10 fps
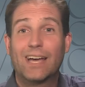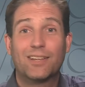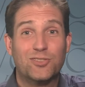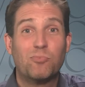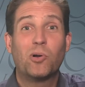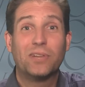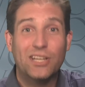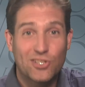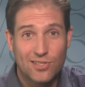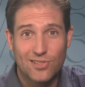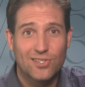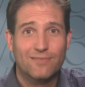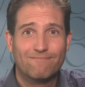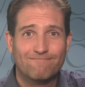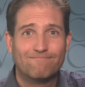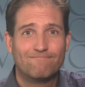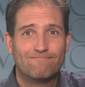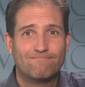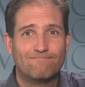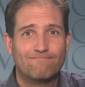small nations.
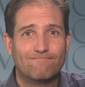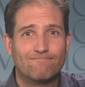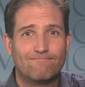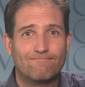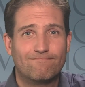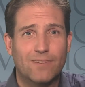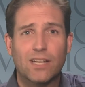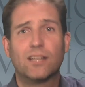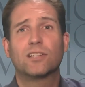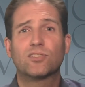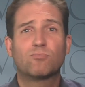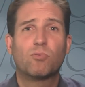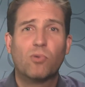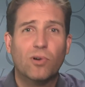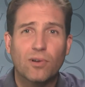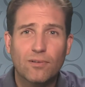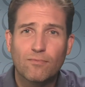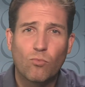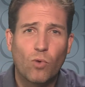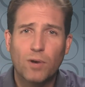And in his memorial,
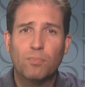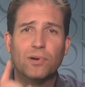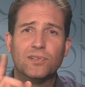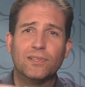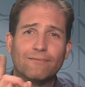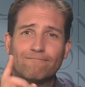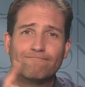one person,